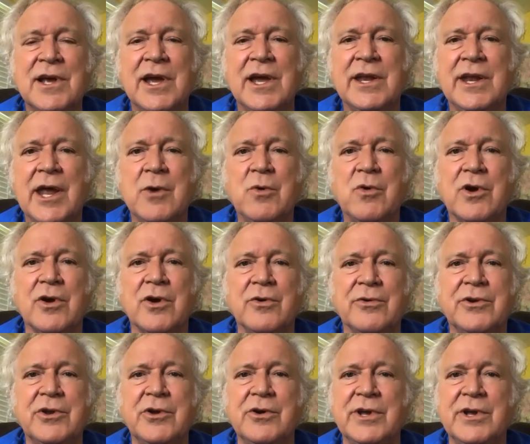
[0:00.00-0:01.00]
And they were
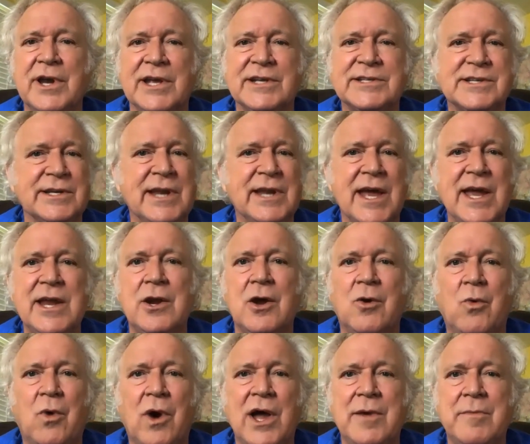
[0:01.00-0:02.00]
going to do it. And I said, ain't
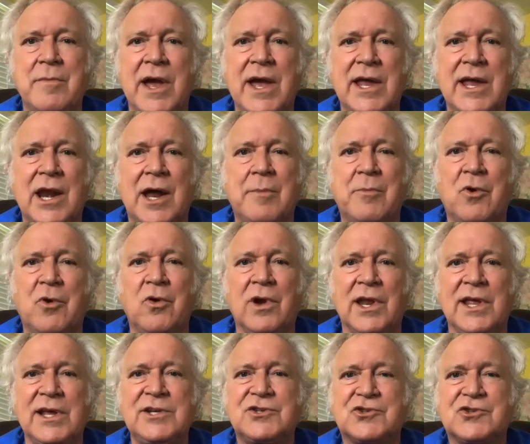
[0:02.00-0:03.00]
no way, man. I'm going to
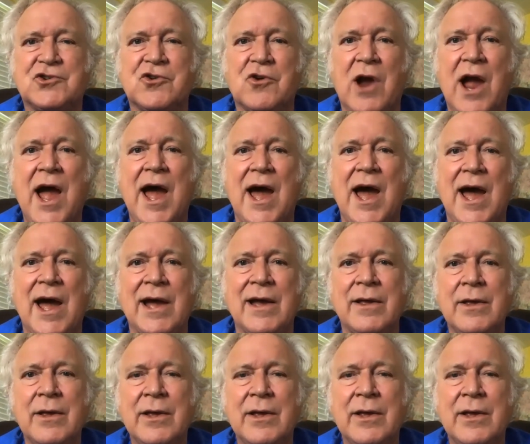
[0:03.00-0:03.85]
at least try.